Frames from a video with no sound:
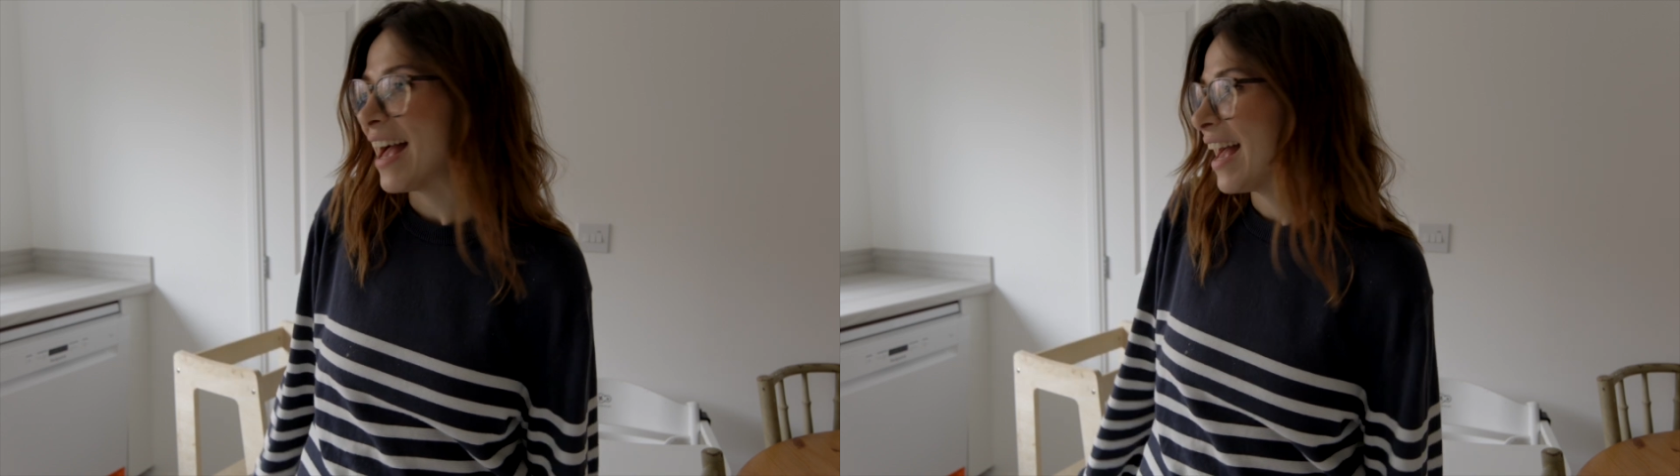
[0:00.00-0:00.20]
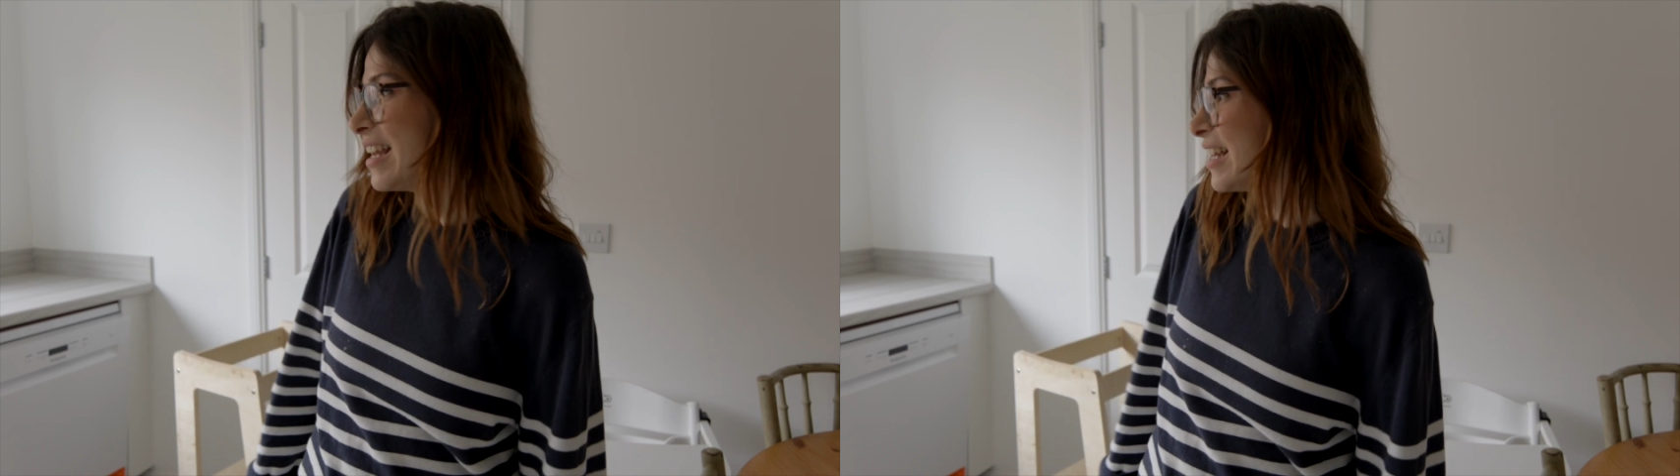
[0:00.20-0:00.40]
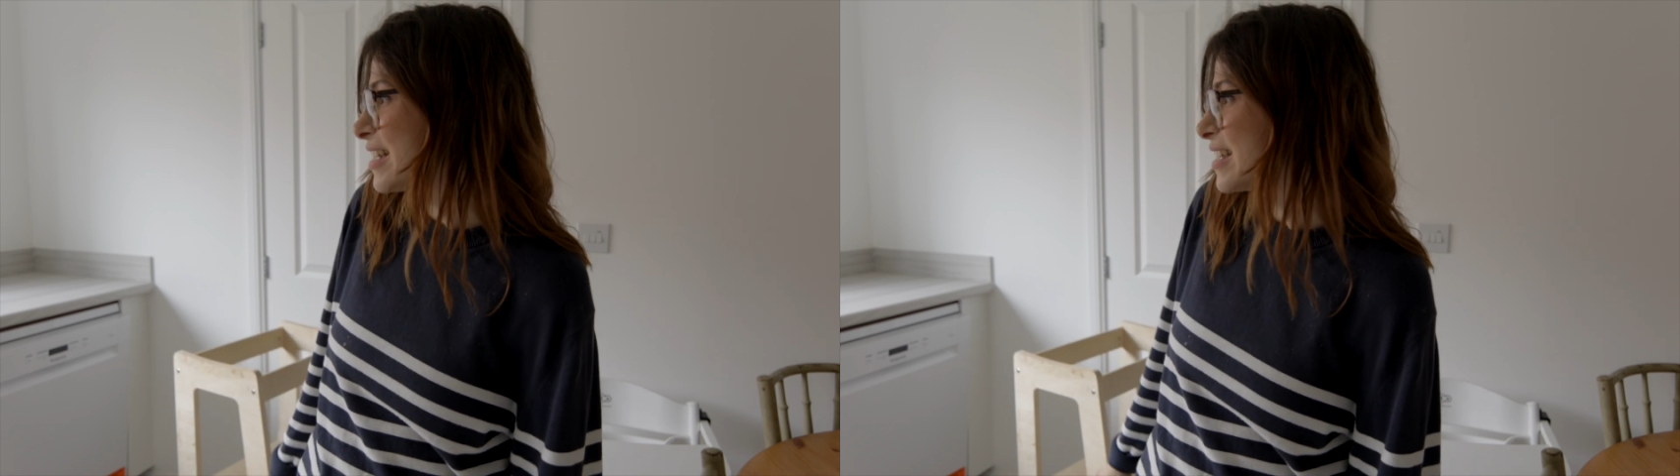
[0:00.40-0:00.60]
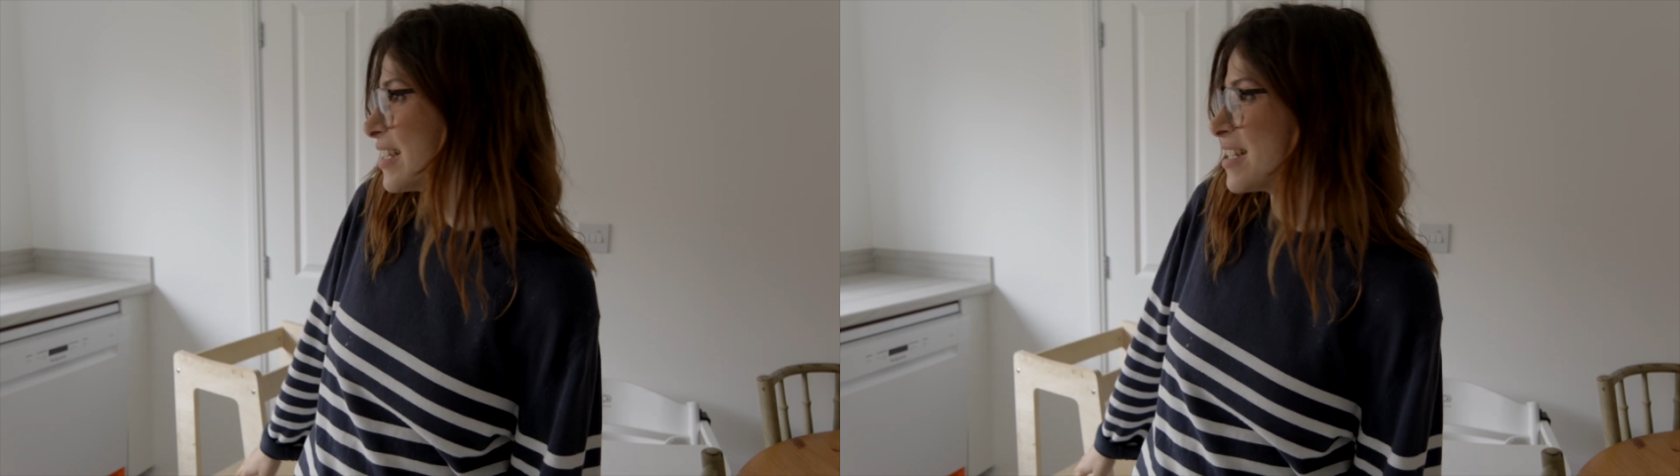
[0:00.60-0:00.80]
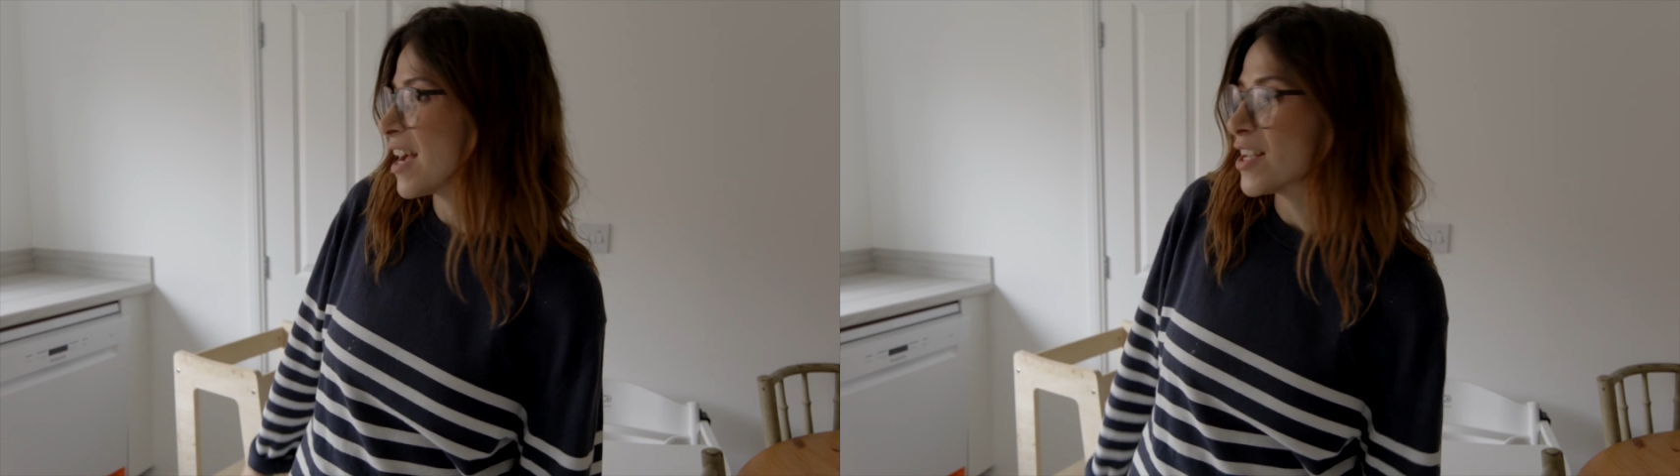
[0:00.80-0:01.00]
And
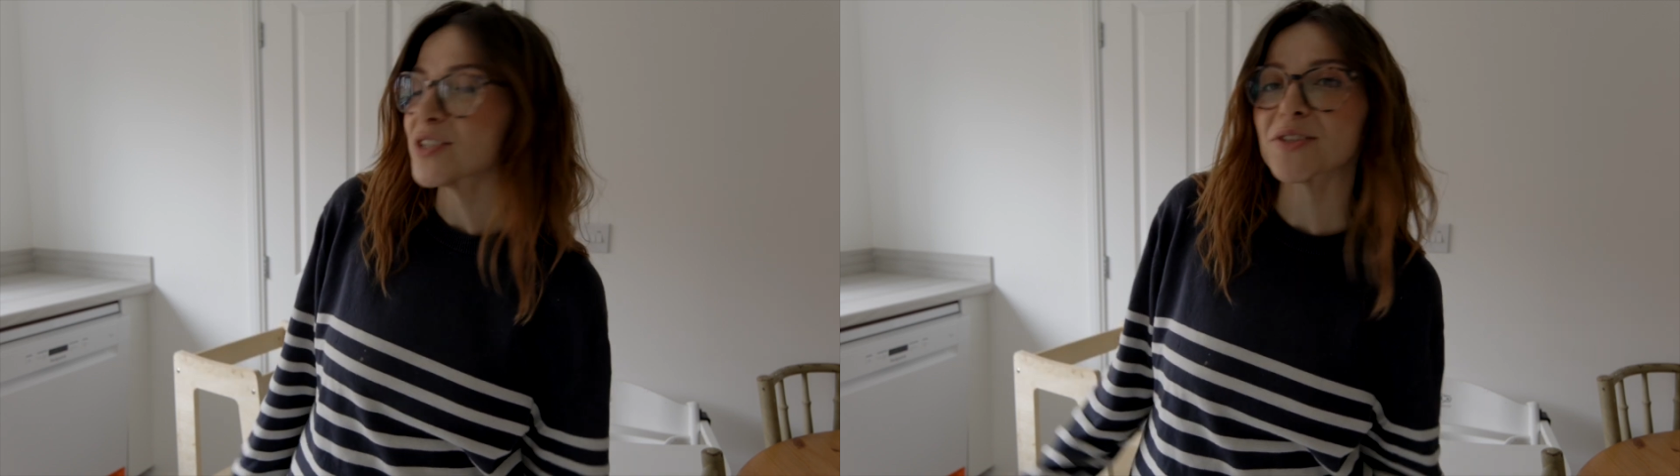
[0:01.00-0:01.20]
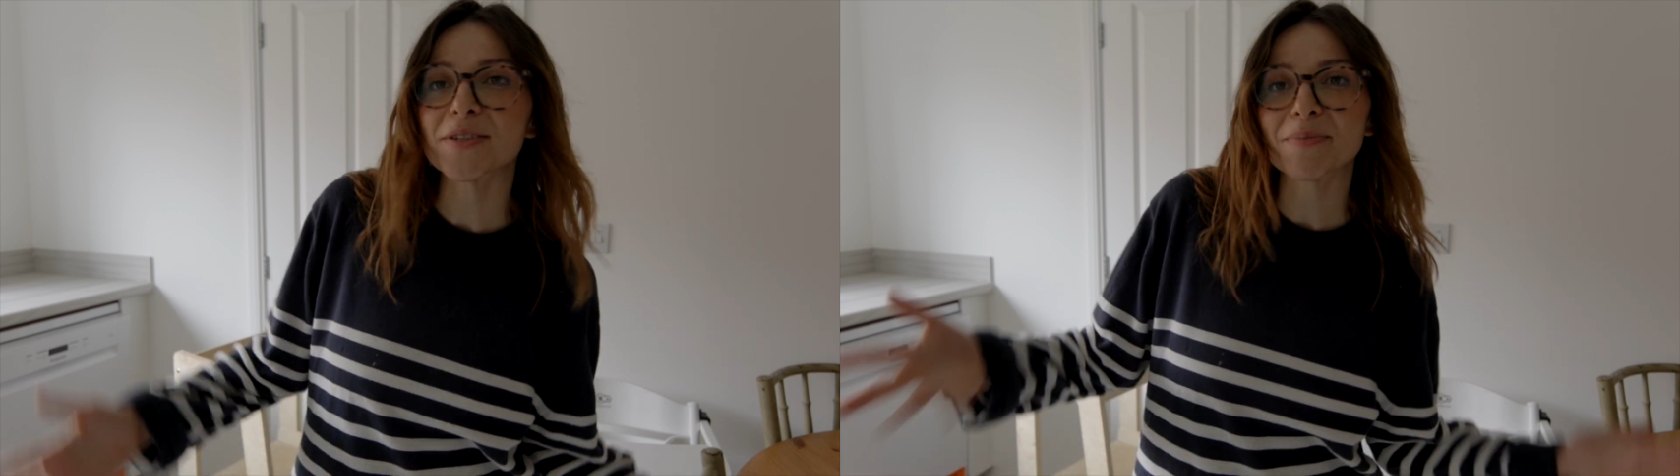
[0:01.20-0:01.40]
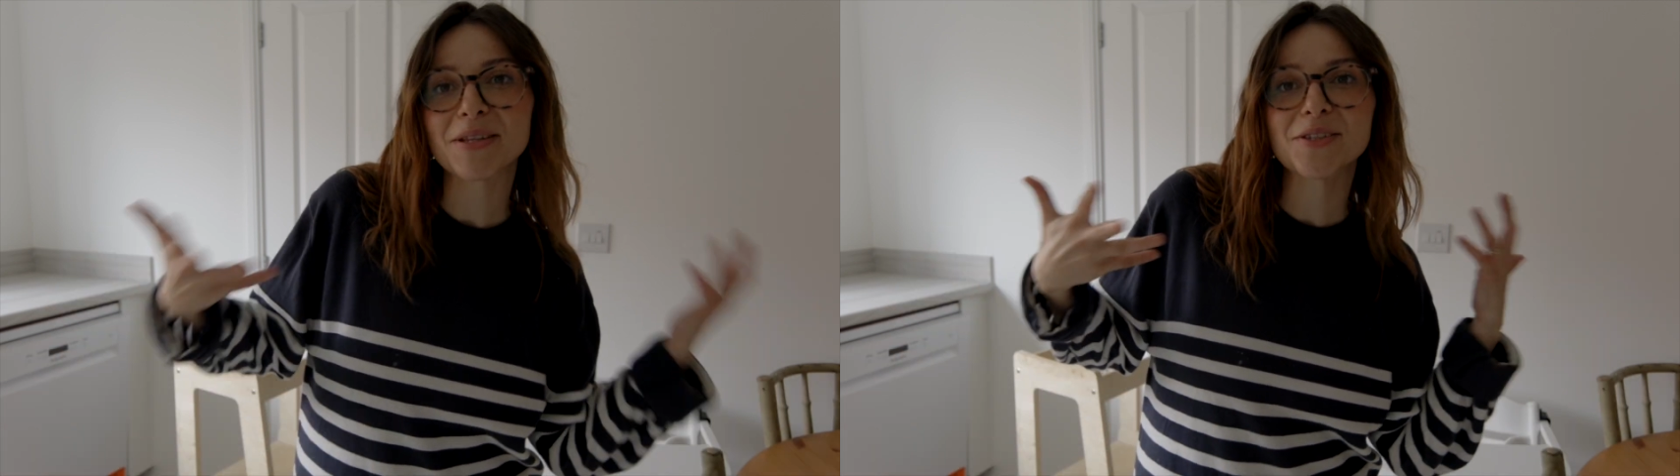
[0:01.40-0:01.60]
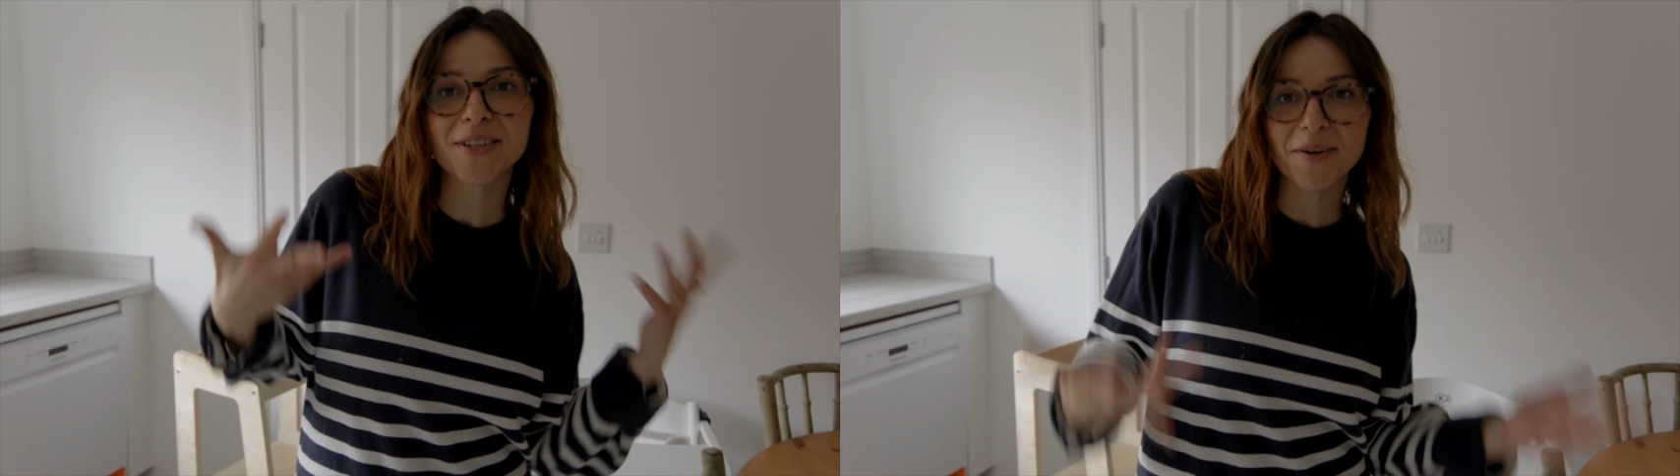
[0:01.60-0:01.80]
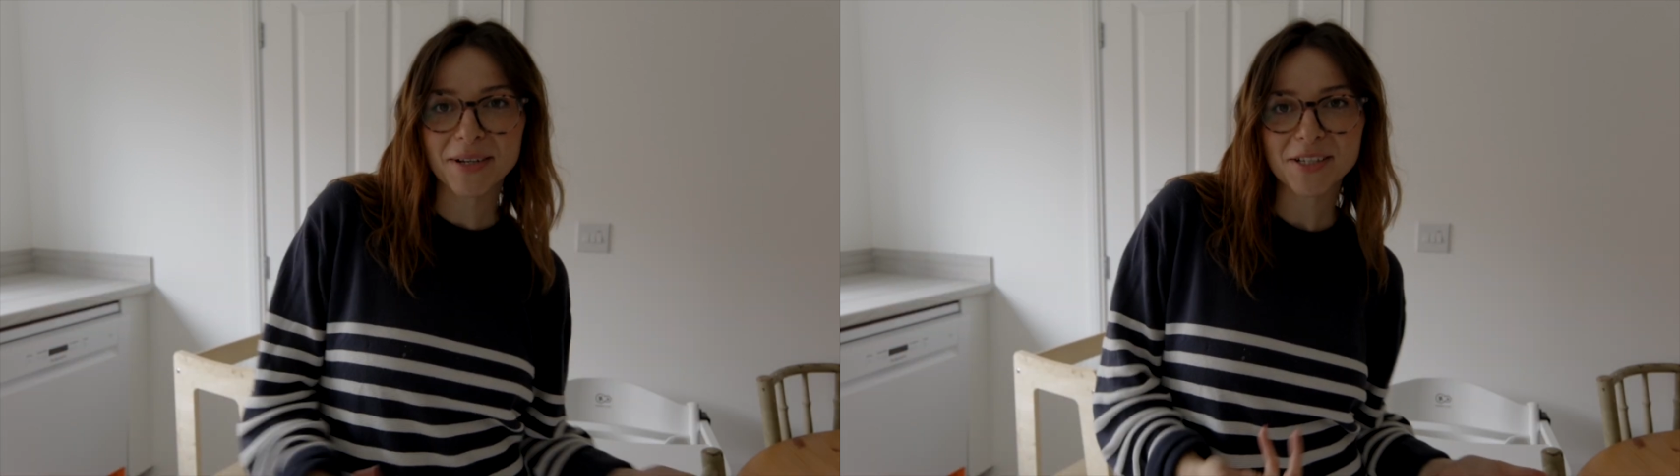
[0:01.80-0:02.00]
listen, I used to spend so much